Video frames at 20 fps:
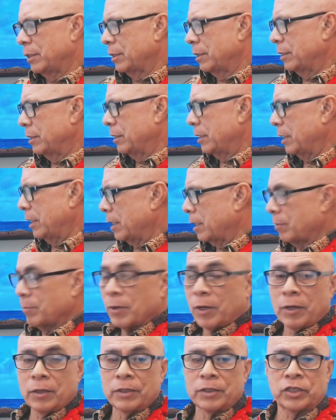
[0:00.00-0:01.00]

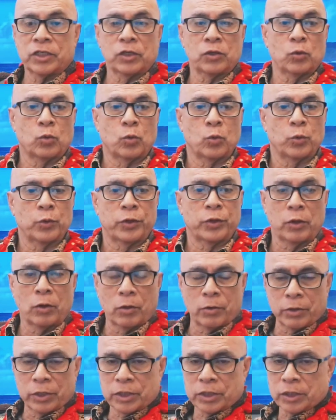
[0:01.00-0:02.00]
etymology or the
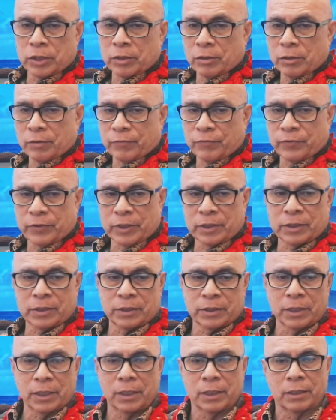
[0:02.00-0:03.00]
origin of
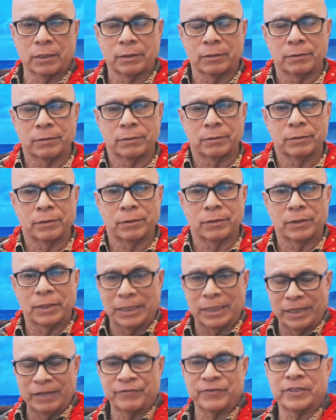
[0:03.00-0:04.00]
this the
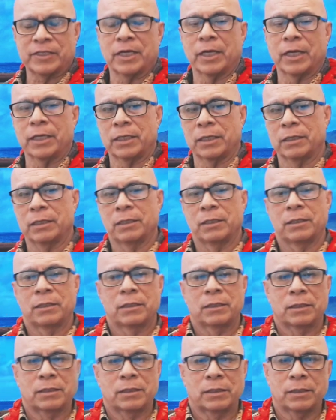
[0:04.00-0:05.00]
left side,
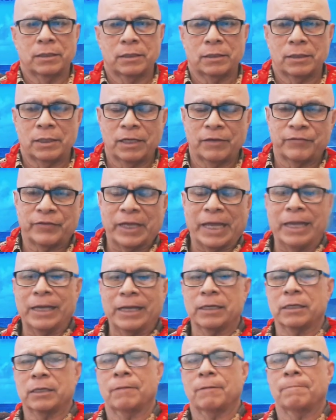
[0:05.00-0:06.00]
left
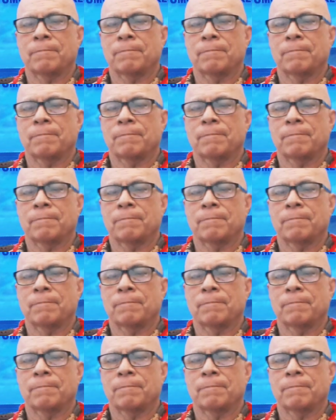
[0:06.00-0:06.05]
hand.